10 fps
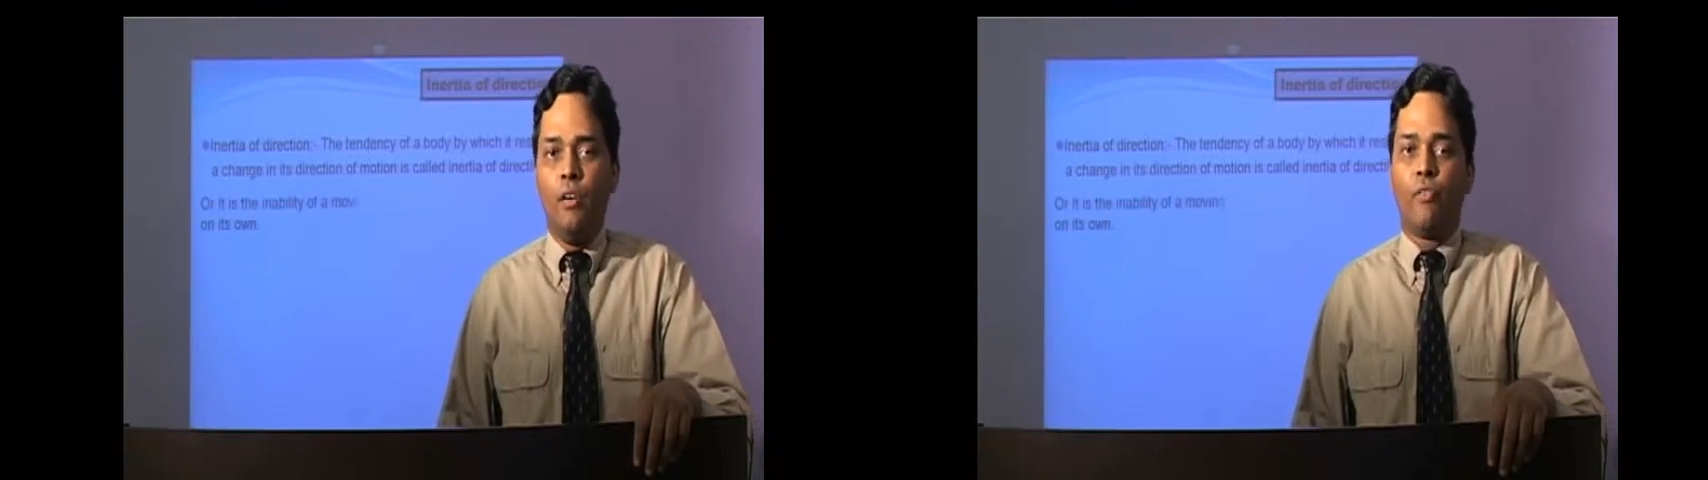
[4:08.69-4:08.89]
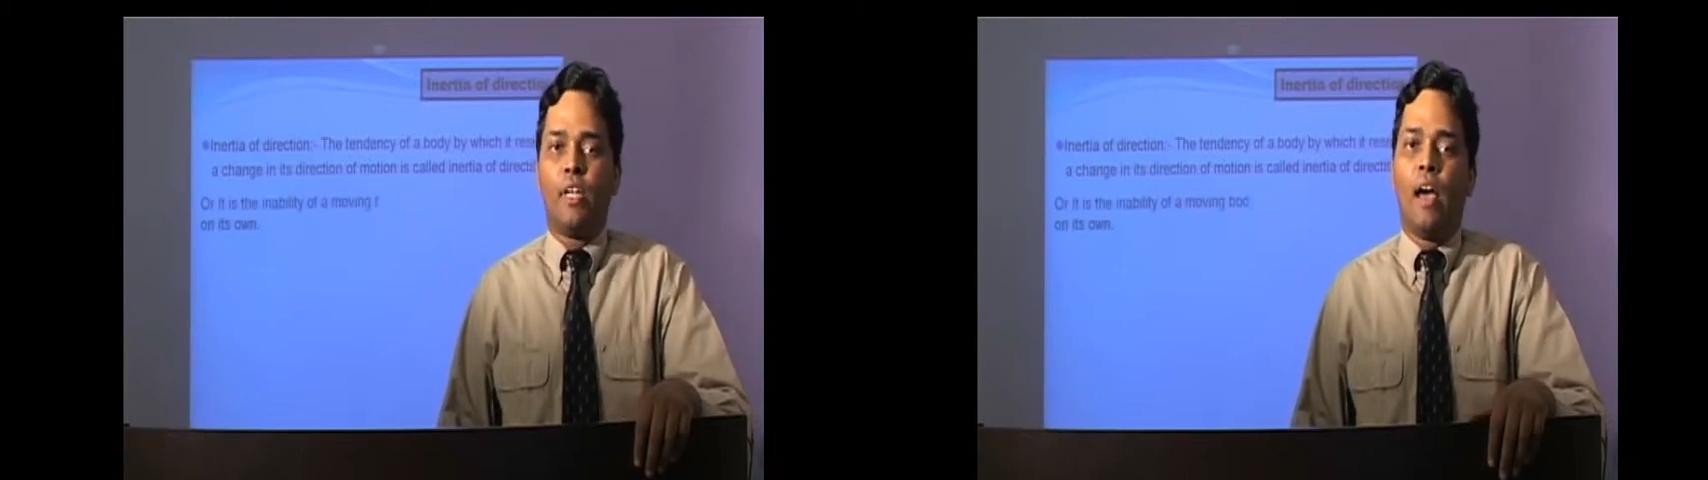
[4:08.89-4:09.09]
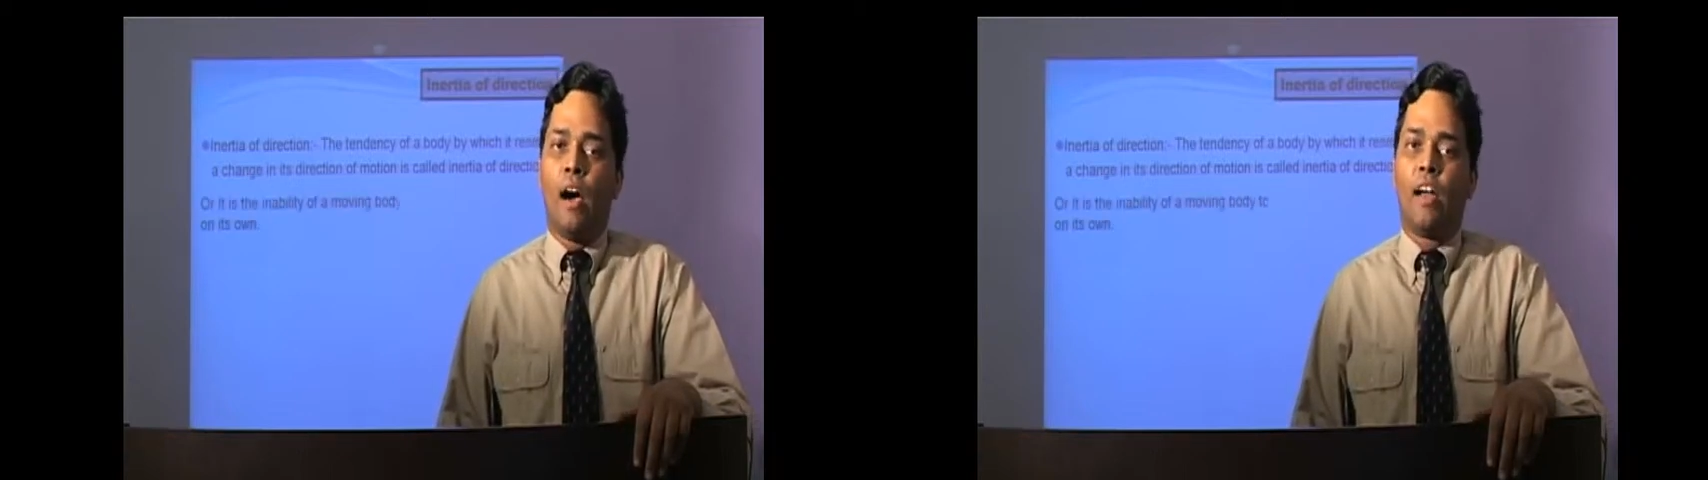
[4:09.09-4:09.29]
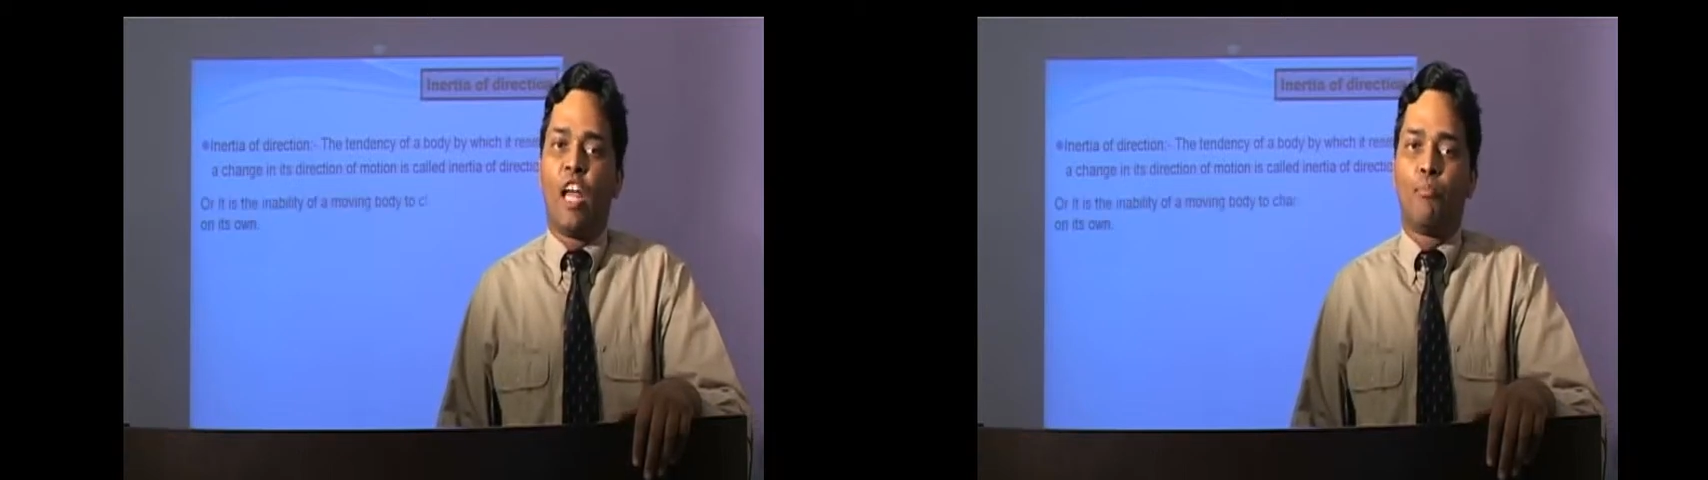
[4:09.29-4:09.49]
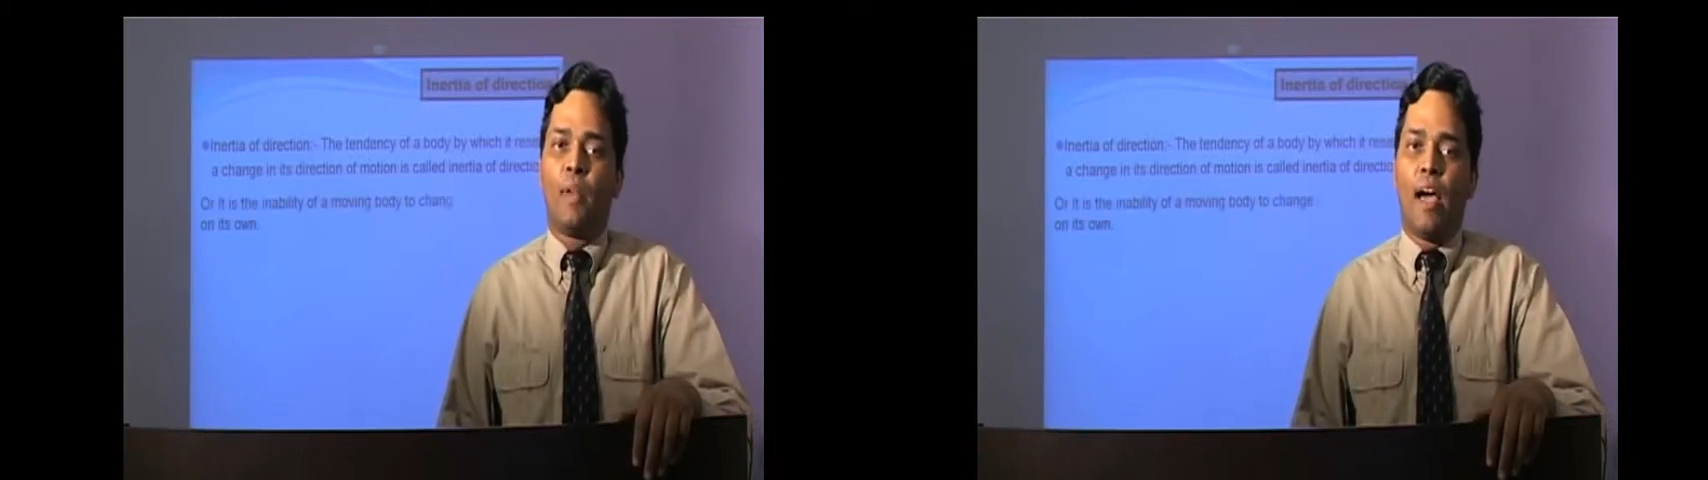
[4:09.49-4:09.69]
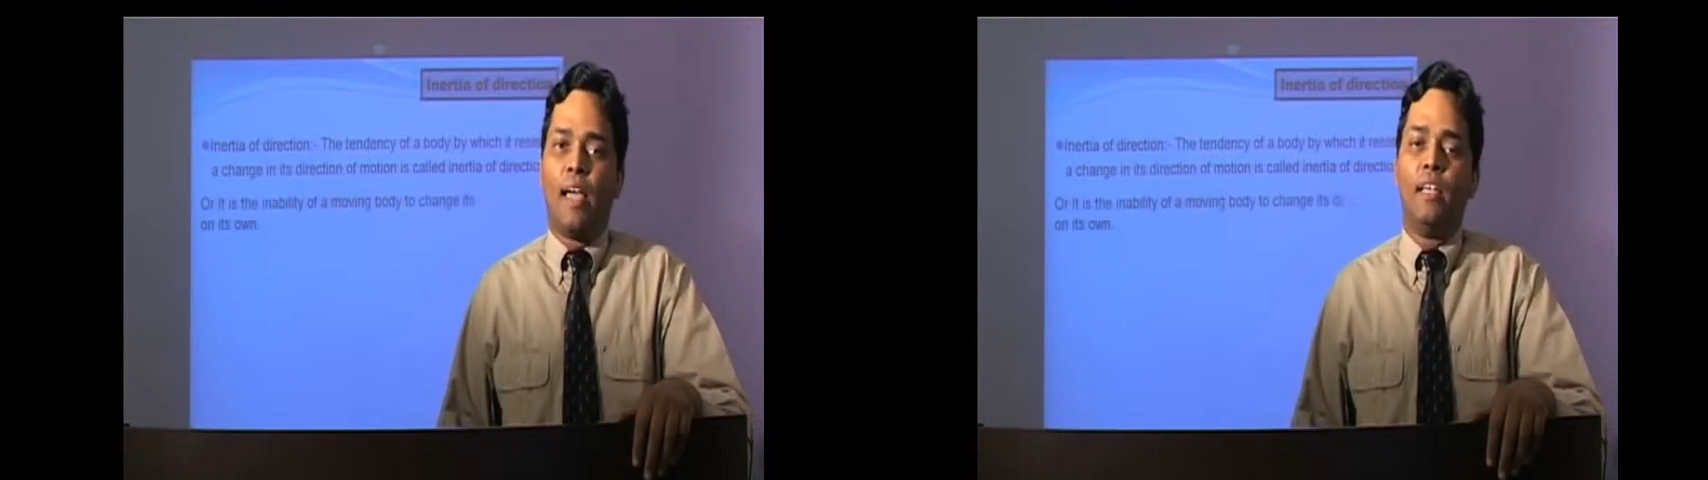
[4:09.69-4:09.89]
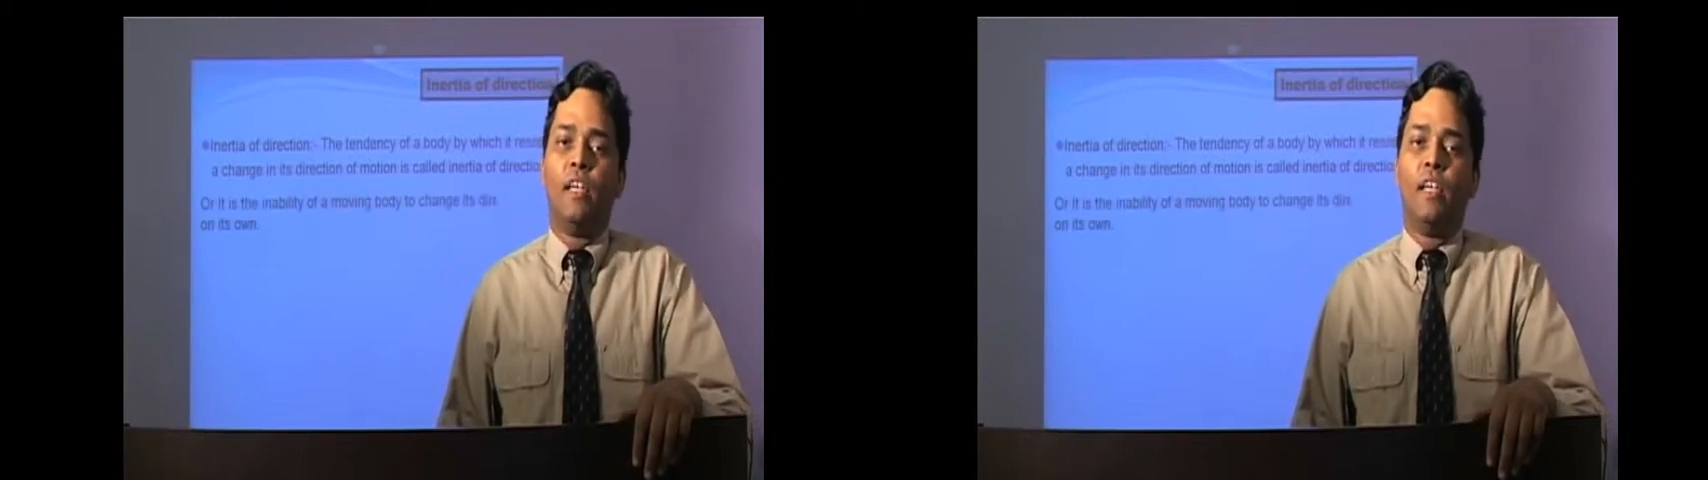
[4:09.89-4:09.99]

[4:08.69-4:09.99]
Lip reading: we are applying